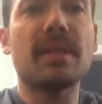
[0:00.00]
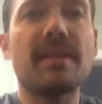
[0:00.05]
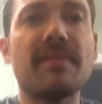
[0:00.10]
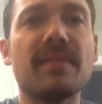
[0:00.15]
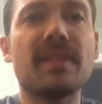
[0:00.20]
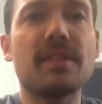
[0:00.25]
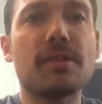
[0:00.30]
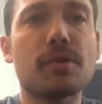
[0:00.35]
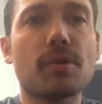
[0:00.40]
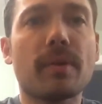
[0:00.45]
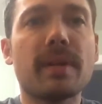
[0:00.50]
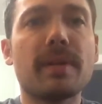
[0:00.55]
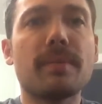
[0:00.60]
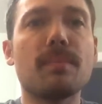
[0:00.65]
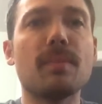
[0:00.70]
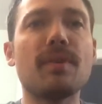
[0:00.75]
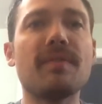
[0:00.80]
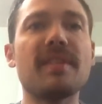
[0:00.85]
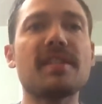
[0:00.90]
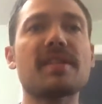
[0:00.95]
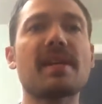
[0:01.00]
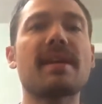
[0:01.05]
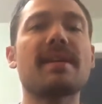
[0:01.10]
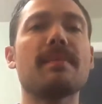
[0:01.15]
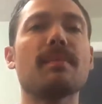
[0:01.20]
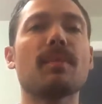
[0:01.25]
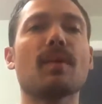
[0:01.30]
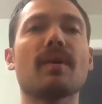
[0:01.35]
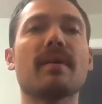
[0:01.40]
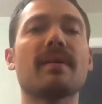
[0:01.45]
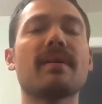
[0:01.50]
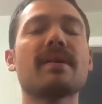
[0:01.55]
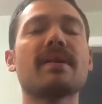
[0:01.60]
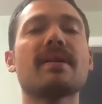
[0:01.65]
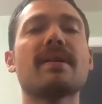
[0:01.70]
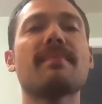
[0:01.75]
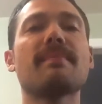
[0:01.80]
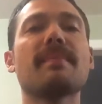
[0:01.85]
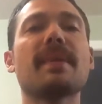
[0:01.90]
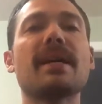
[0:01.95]
even enjoy in movies anymore
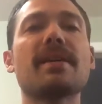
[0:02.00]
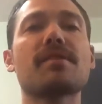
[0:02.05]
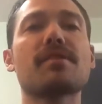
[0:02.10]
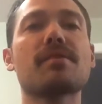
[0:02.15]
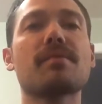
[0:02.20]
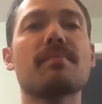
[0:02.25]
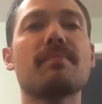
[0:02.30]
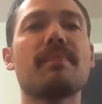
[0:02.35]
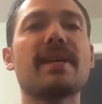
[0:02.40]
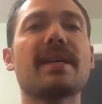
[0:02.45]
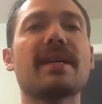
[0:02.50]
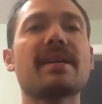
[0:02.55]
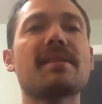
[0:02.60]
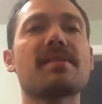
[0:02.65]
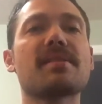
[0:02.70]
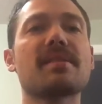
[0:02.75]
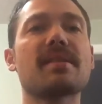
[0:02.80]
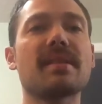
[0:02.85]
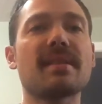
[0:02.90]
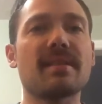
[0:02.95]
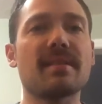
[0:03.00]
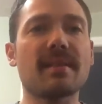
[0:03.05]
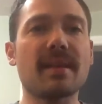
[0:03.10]
much, because